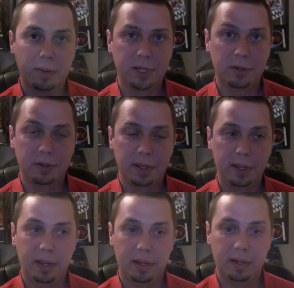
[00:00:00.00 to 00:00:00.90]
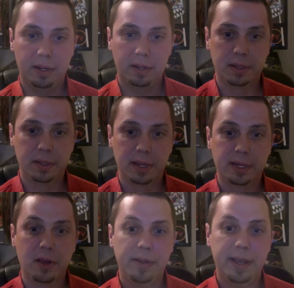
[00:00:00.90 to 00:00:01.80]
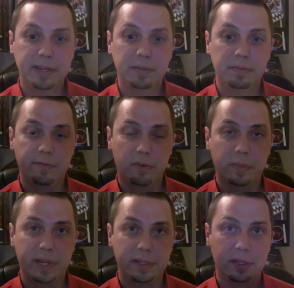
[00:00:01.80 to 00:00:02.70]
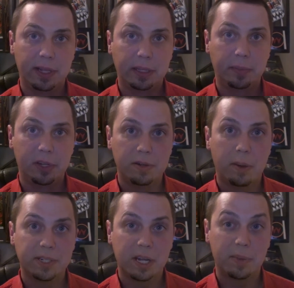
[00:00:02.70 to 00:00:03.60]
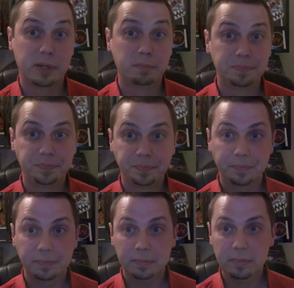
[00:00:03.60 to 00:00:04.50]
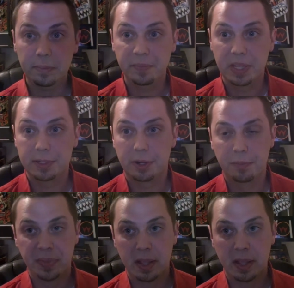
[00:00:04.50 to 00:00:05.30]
to, and called ahead for me to let them know that I was coming. So